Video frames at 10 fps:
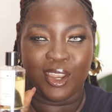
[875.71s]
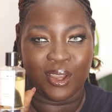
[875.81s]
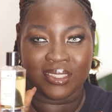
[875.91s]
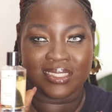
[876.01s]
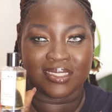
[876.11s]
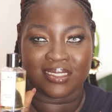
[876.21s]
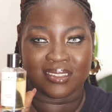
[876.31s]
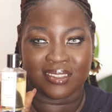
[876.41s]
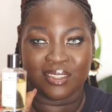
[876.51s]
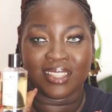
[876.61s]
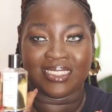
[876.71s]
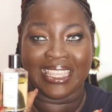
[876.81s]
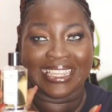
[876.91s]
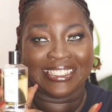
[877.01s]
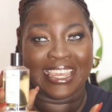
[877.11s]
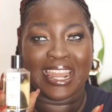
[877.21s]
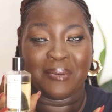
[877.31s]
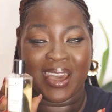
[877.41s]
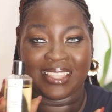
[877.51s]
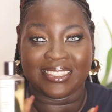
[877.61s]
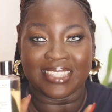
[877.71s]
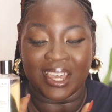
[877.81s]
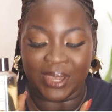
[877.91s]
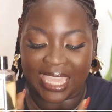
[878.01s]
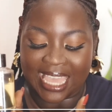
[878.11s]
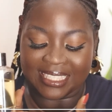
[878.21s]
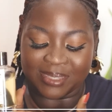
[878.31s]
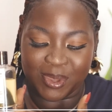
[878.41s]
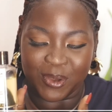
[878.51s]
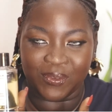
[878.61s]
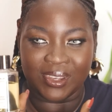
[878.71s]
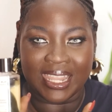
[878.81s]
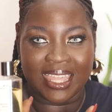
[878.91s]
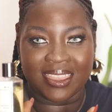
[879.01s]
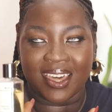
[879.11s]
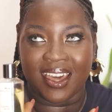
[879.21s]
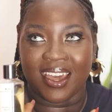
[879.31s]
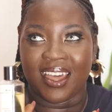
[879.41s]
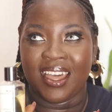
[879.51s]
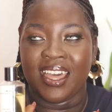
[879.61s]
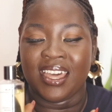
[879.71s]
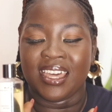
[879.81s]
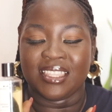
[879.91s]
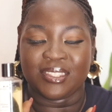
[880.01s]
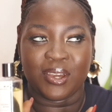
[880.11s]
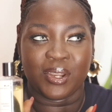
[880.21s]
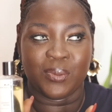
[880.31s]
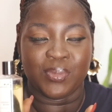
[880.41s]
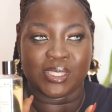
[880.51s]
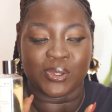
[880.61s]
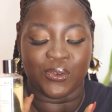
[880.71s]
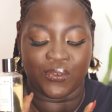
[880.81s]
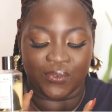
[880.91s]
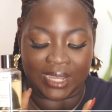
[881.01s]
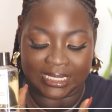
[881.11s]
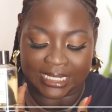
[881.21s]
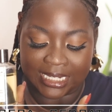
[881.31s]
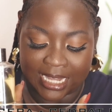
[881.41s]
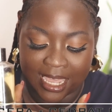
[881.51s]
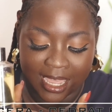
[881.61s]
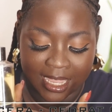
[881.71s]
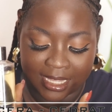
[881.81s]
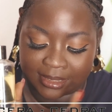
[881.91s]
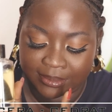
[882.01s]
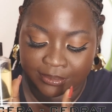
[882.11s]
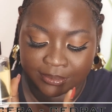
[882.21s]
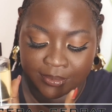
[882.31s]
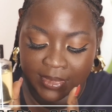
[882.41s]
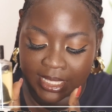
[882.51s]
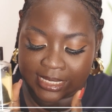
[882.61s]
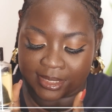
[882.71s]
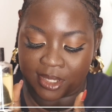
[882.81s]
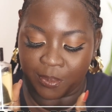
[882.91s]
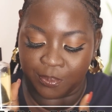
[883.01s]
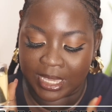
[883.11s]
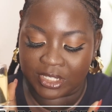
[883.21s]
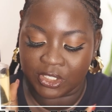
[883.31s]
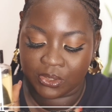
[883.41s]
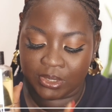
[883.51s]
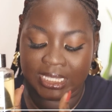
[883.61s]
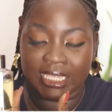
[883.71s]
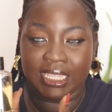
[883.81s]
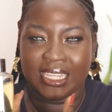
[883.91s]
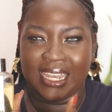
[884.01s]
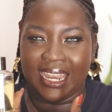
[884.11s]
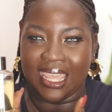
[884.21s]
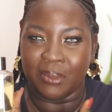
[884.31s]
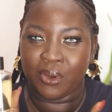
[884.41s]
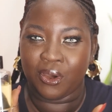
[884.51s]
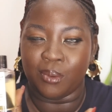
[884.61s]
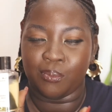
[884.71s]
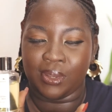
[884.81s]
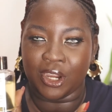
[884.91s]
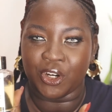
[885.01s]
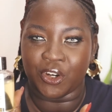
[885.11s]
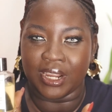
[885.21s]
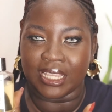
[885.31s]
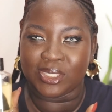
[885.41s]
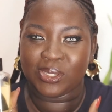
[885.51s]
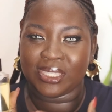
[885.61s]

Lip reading: Not the age that I'm at now. It has a bit of leather, it's got a bit of vanilla, it's got patchouli, lemon, blackcurrant.